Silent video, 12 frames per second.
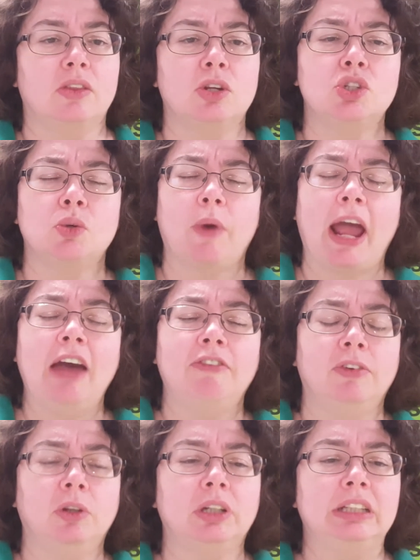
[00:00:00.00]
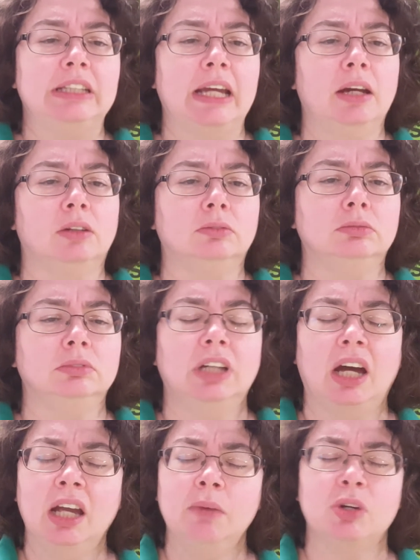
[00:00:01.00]
The giraffe looked down.
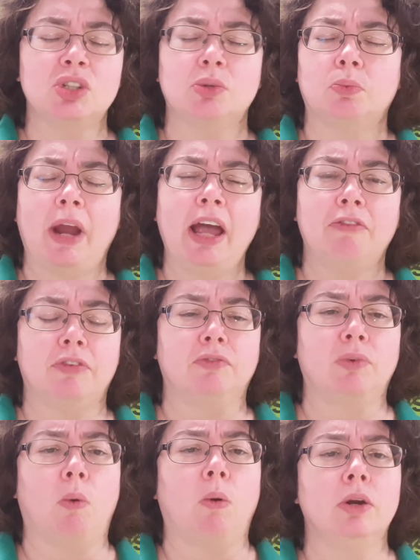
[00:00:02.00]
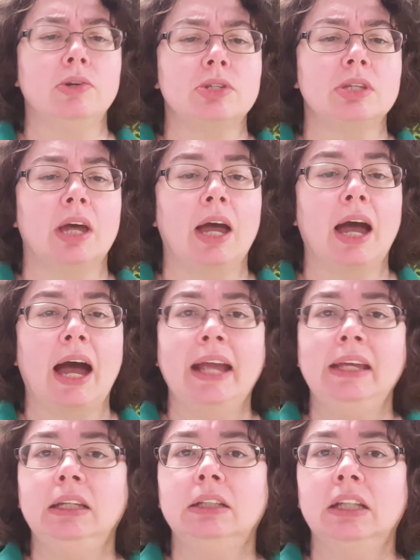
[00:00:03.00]
I'm a giraffe, of course. I
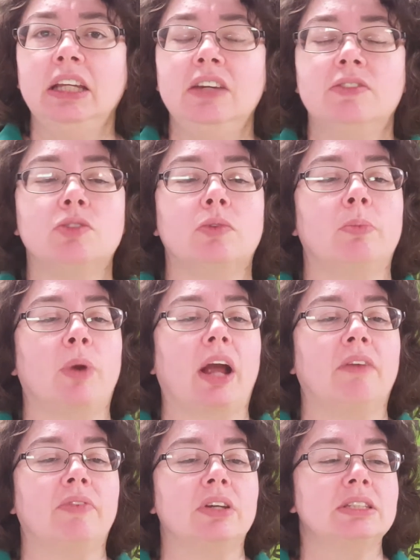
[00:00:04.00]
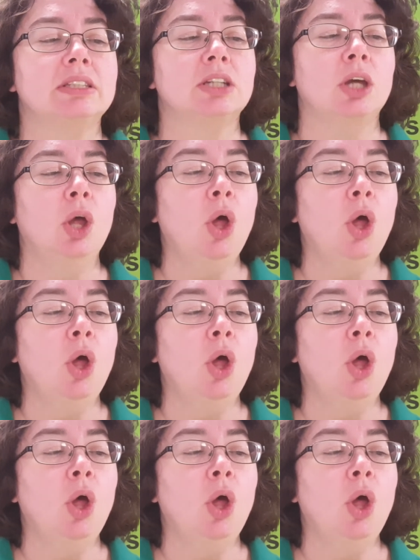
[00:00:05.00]
eat leaves for breakfast.